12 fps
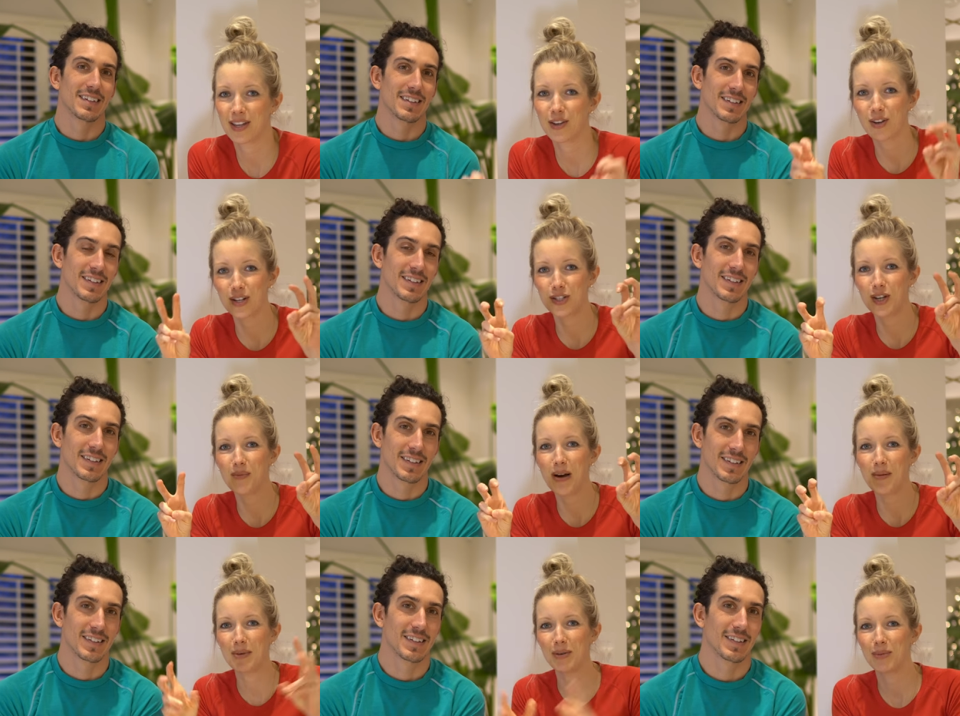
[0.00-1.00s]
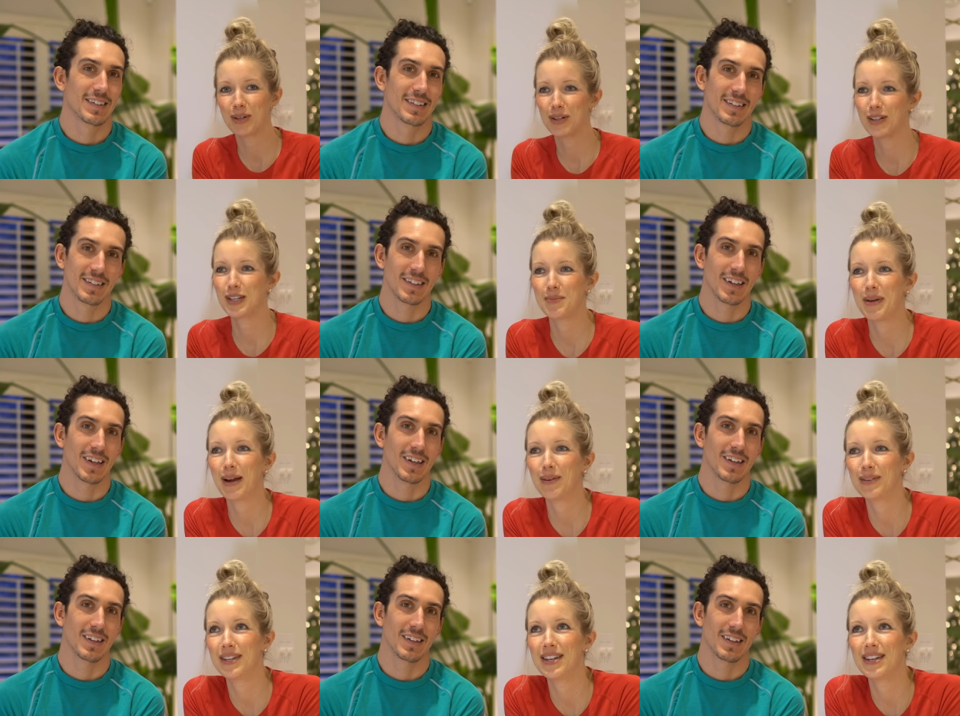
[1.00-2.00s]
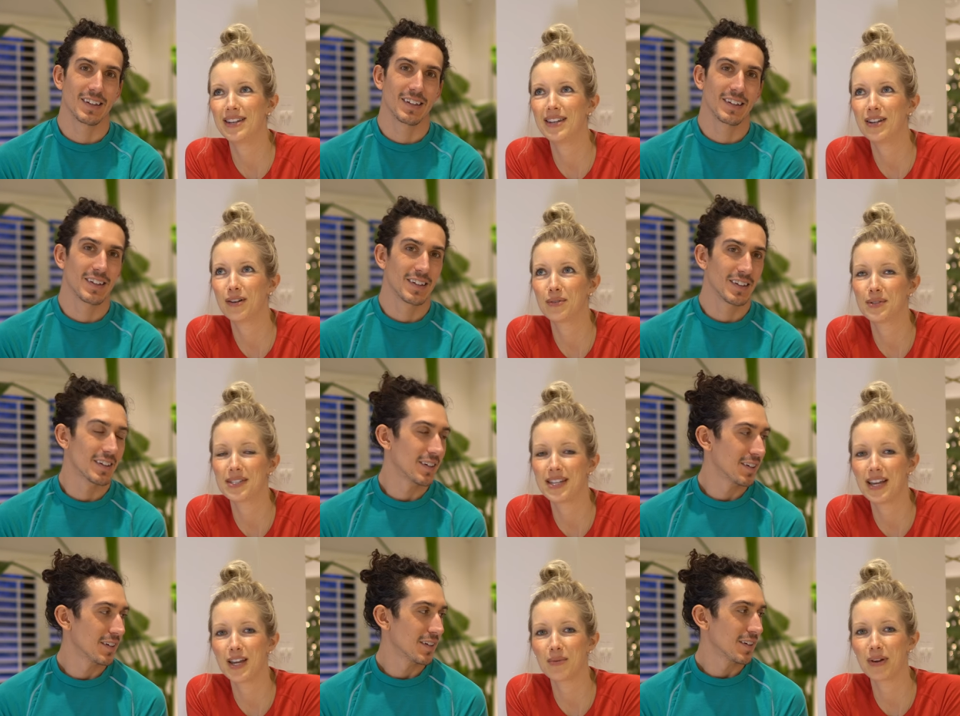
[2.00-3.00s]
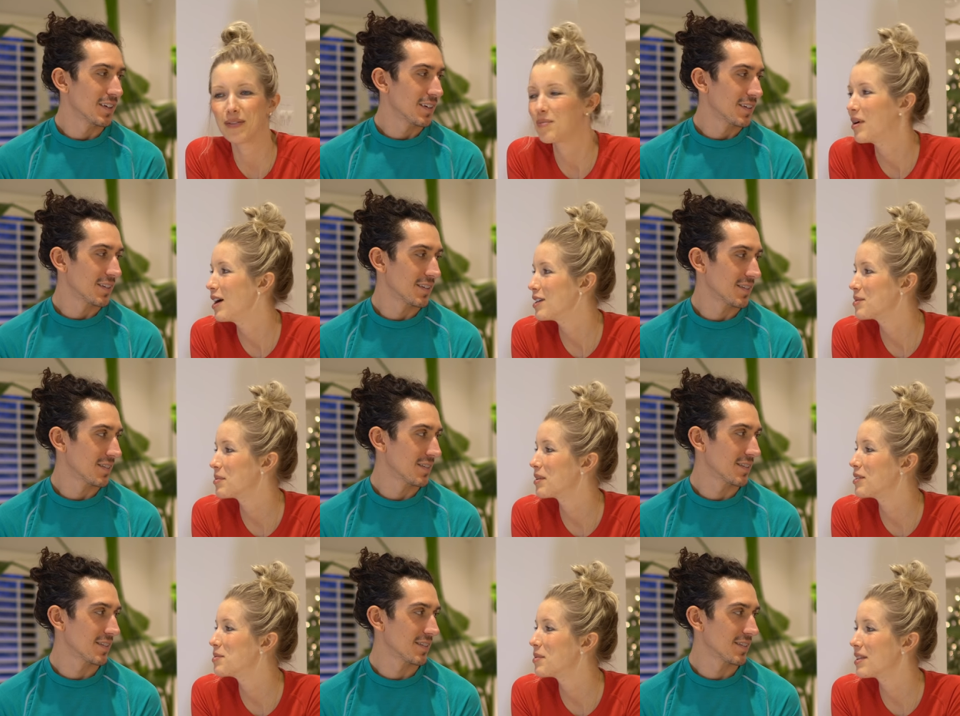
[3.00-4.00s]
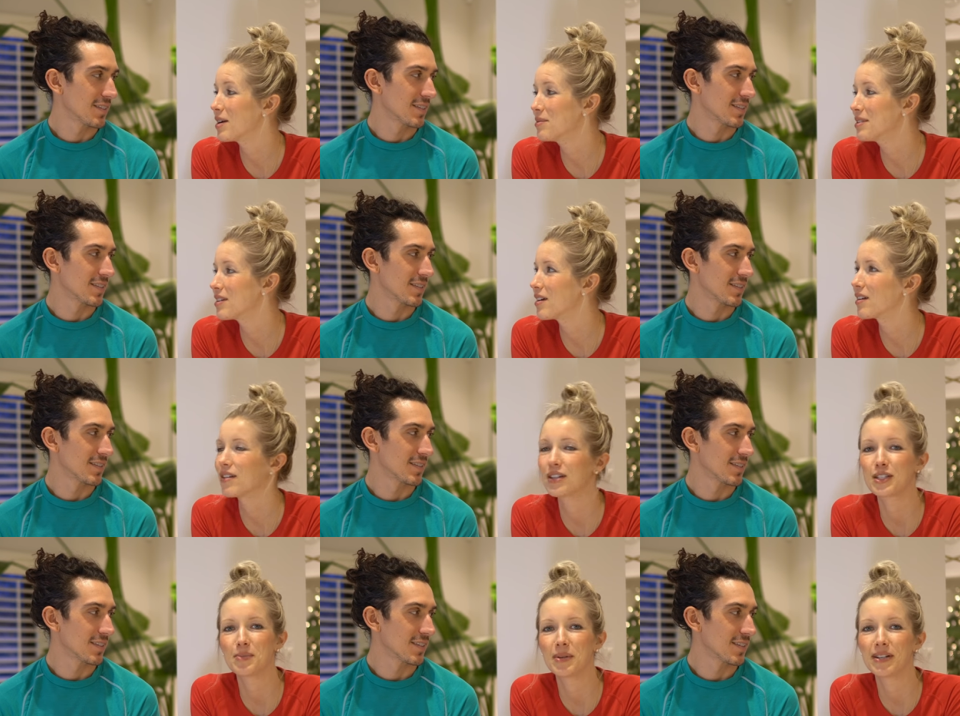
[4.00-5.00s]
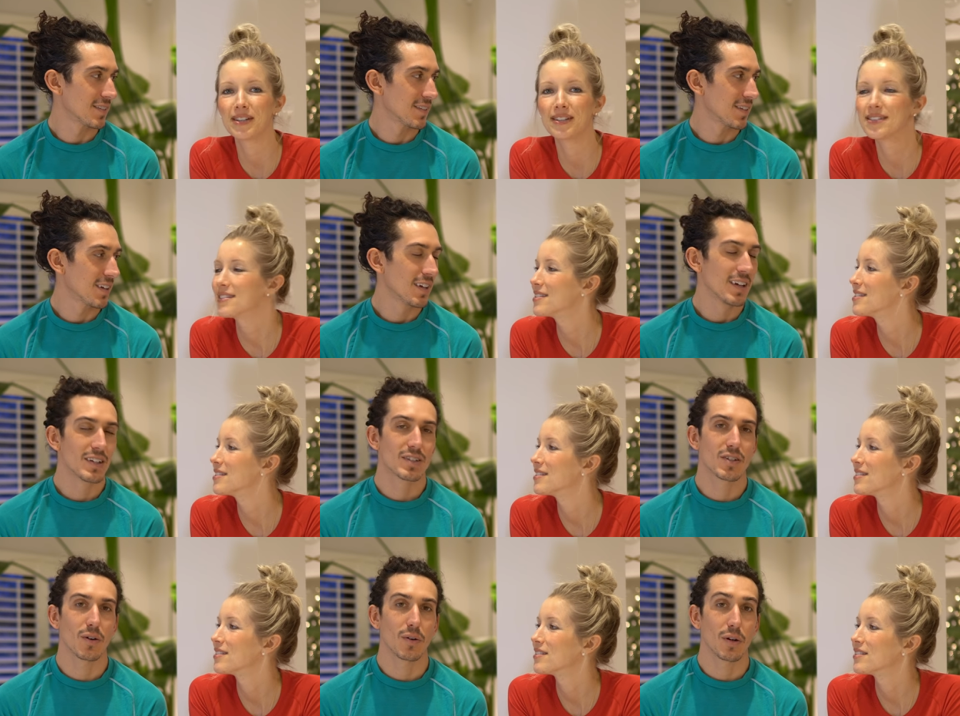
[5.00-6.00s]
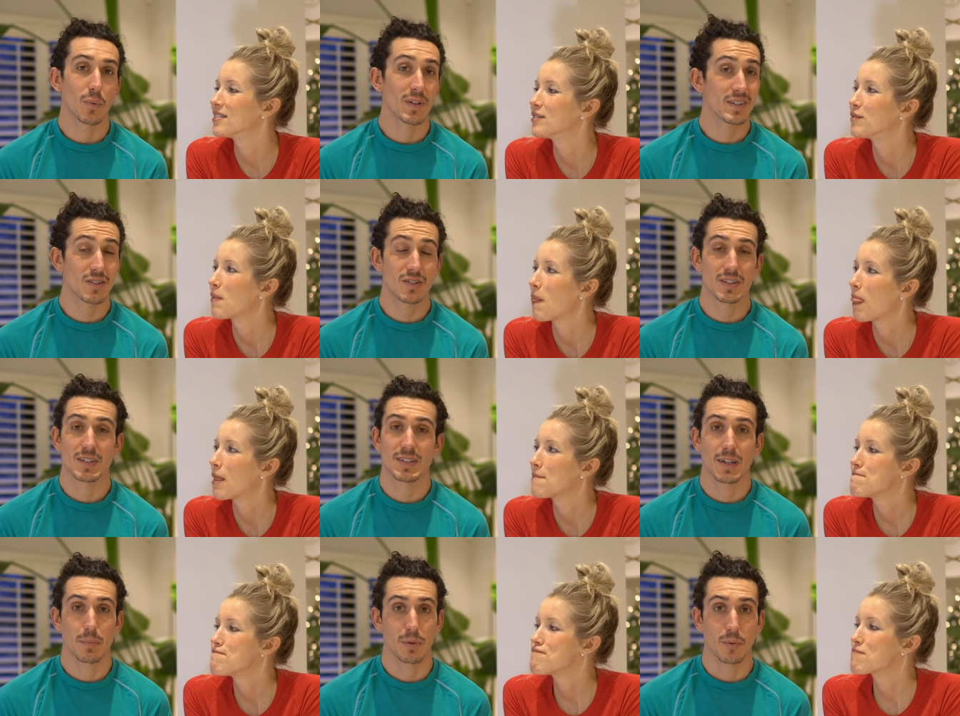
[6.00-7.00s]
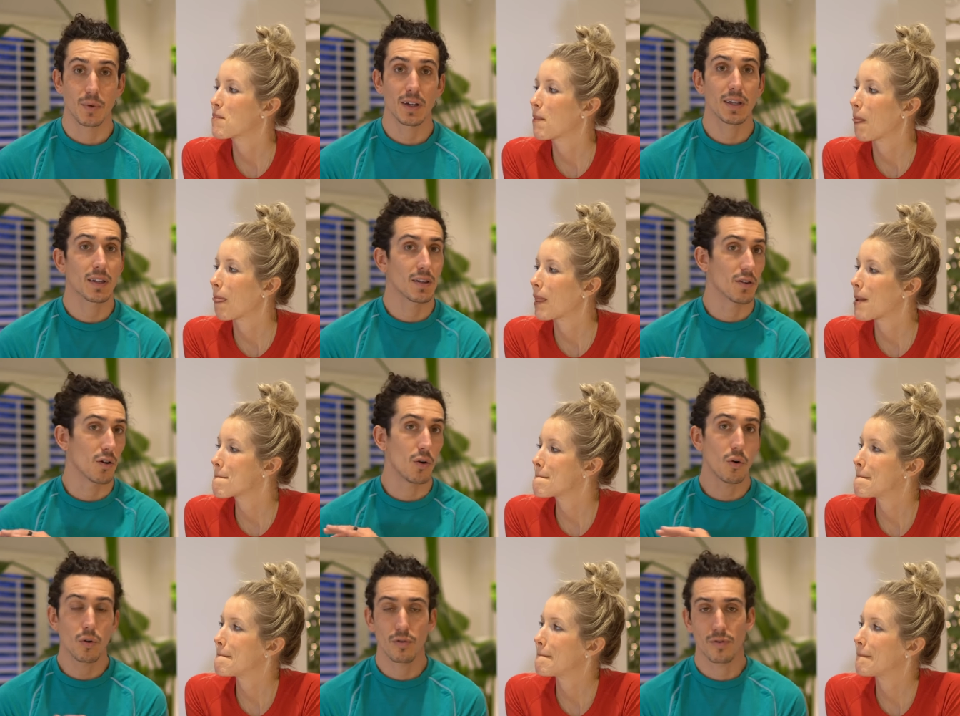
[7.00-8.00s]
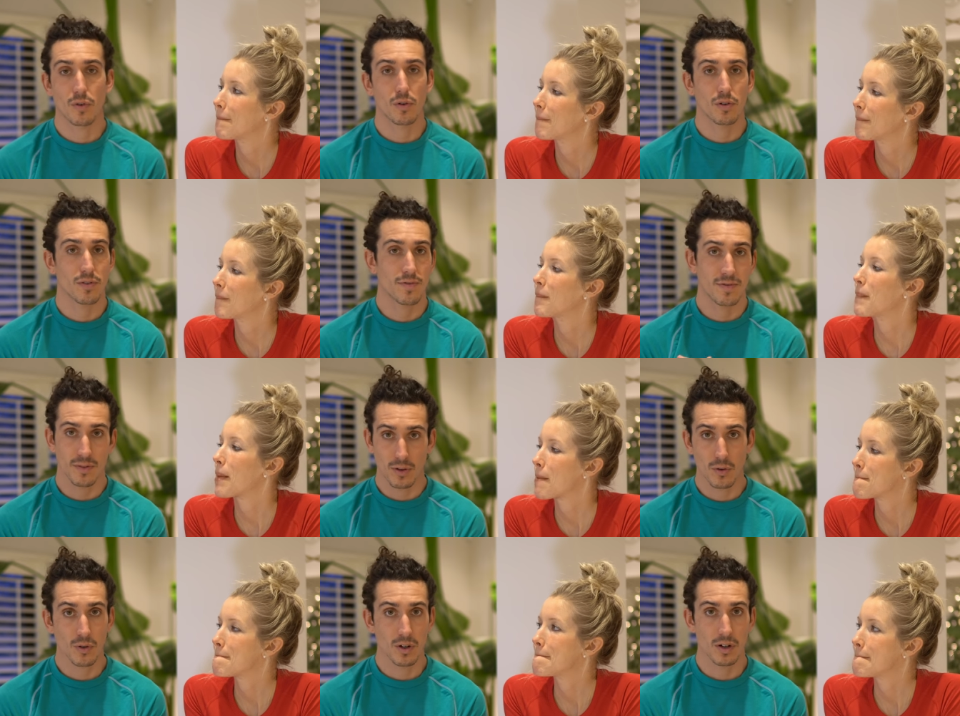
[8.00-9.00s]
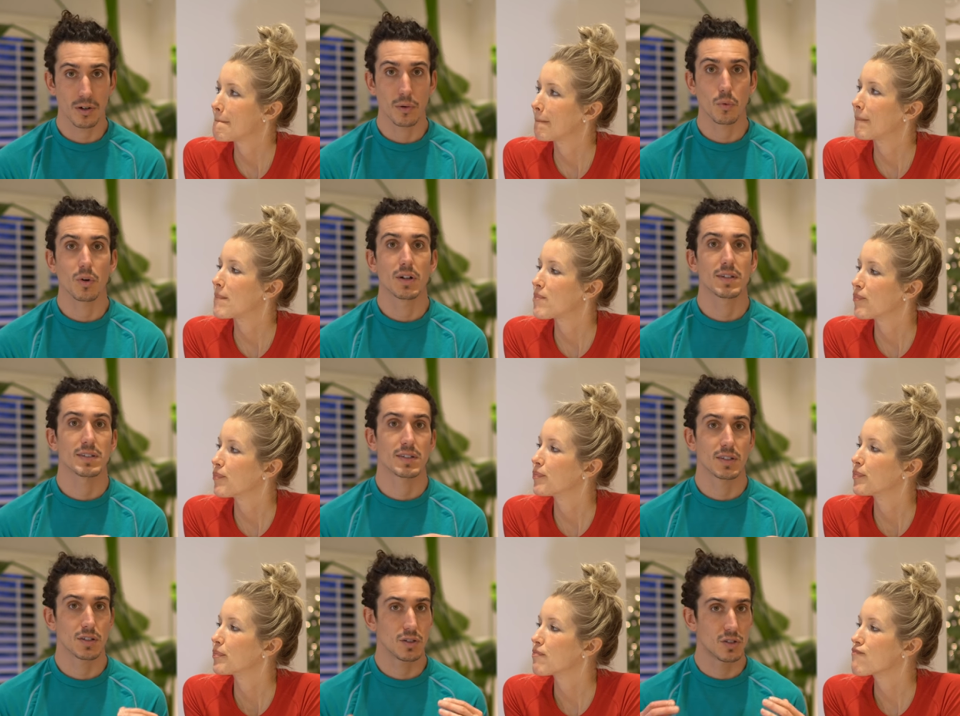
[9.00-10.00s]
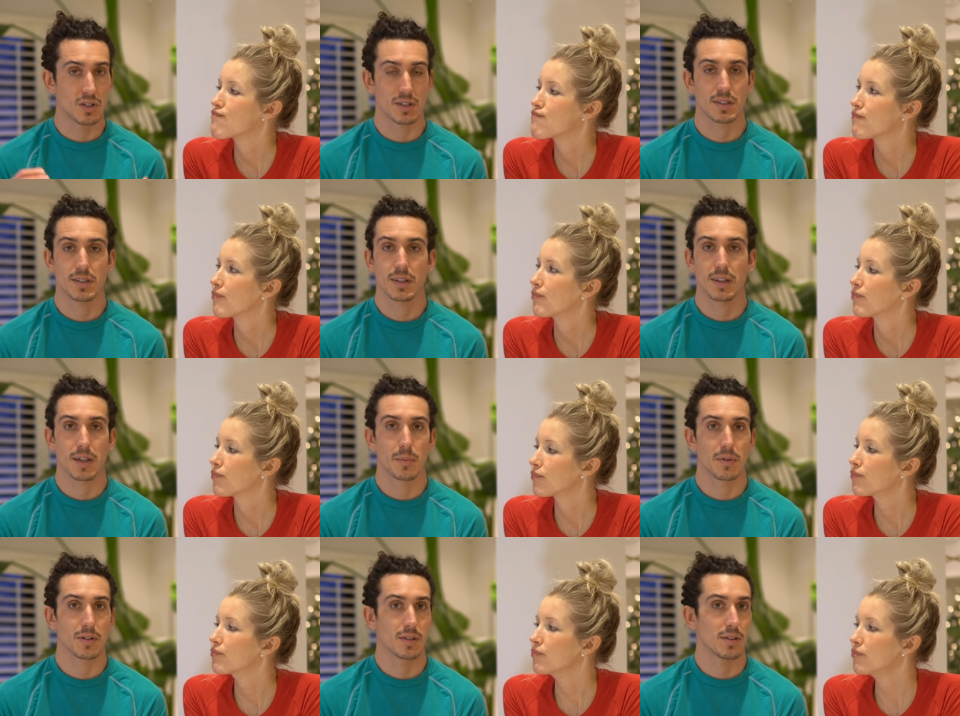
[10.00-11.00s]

Speaker 1: like crunchy mama world about, yeah. you know, staying away from hospitals, but that was not our experience.
Speaker 2: So it wasn't just a separate wing. The whole fourth floor was just the labor